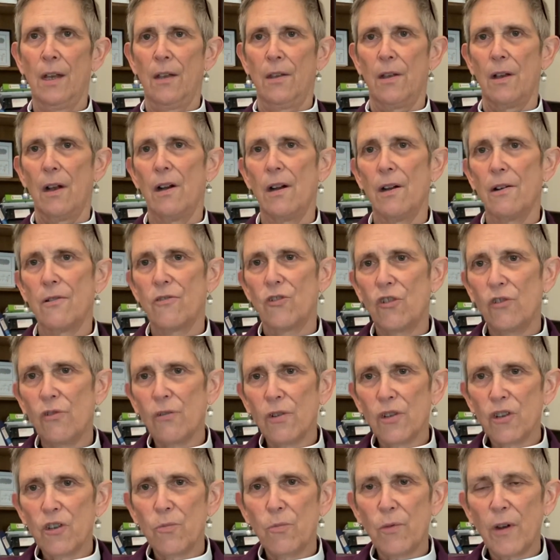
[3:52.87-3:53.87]
Our
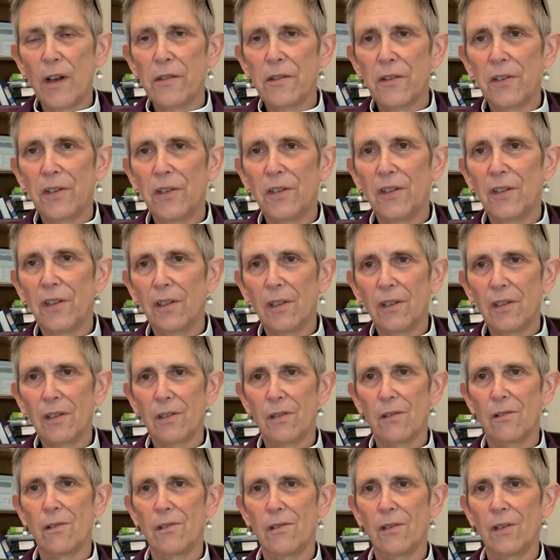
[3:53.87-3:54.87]
Jewish brothers and
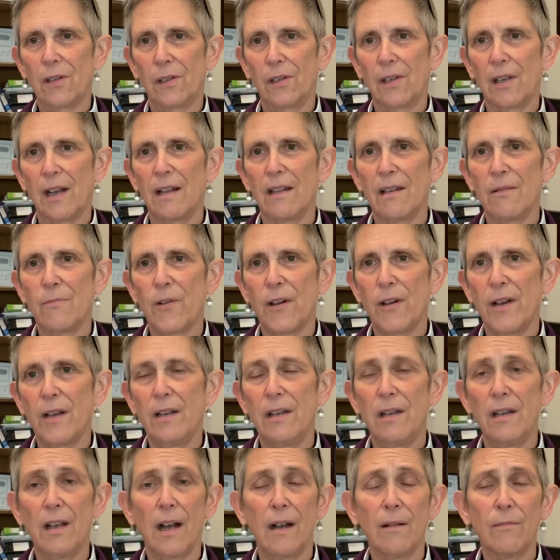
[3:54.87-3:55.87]
sisters celebrate
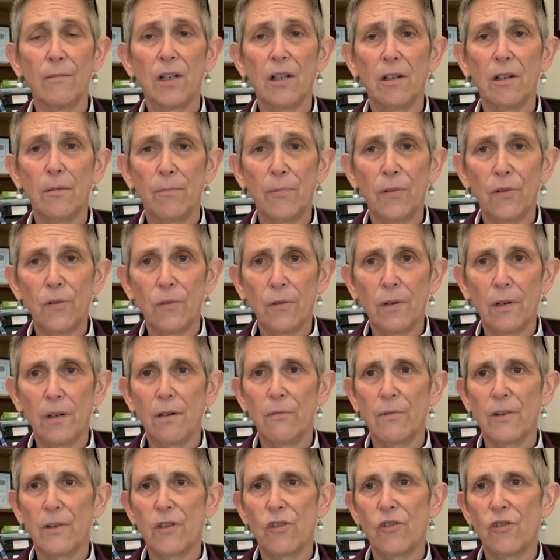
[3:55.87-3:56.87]
Yom
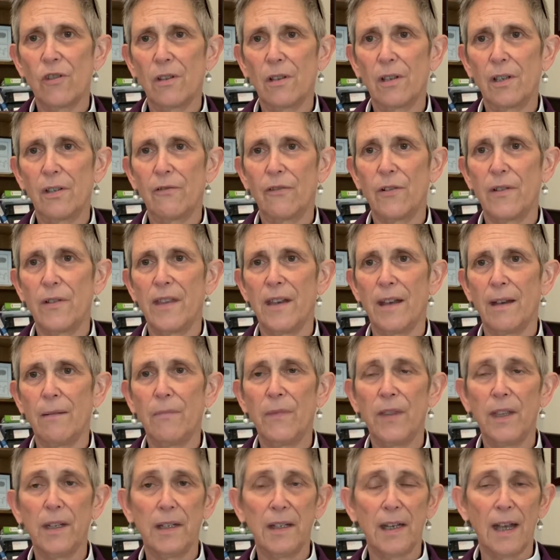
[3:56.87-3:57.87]
Kippur, which is for them
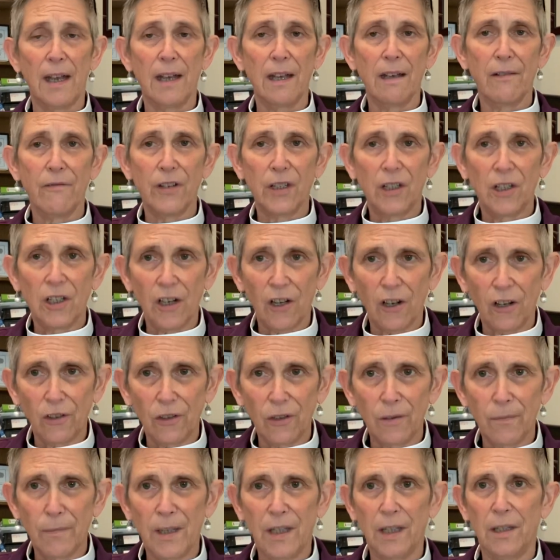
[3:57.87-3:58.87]
the Day of
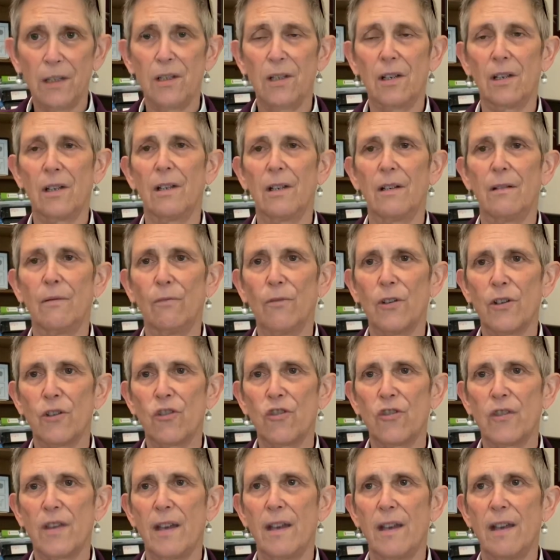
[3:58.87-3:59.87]
Atonement, in
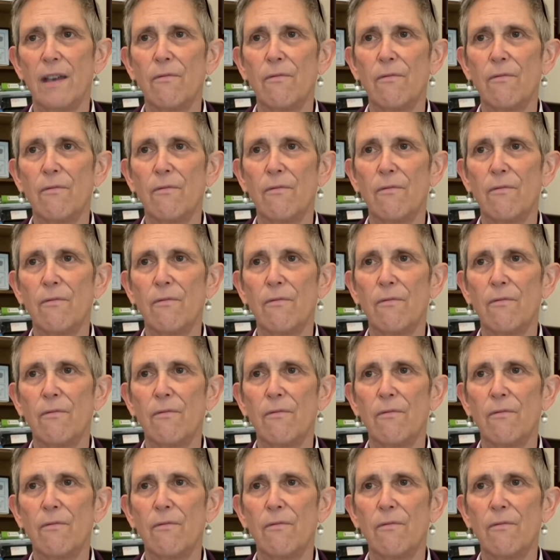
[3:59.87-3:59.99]
which they